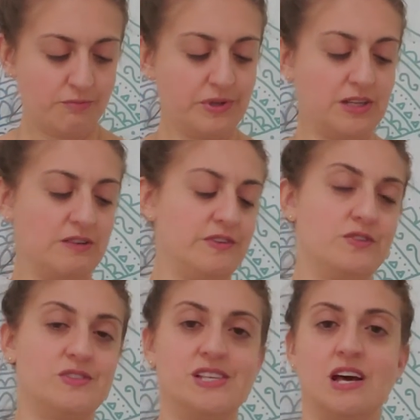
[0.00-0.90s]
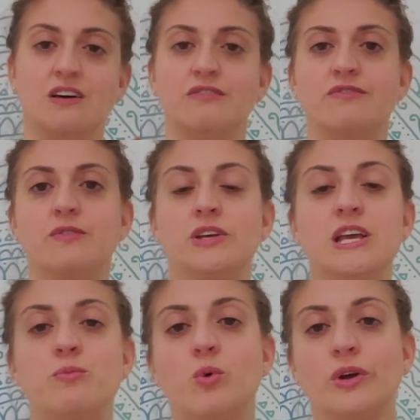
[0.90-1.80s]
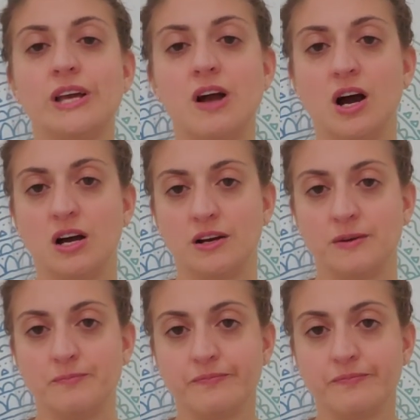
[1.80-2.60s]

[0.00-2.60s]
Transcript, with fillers: Believe in yourself. Keep working hard.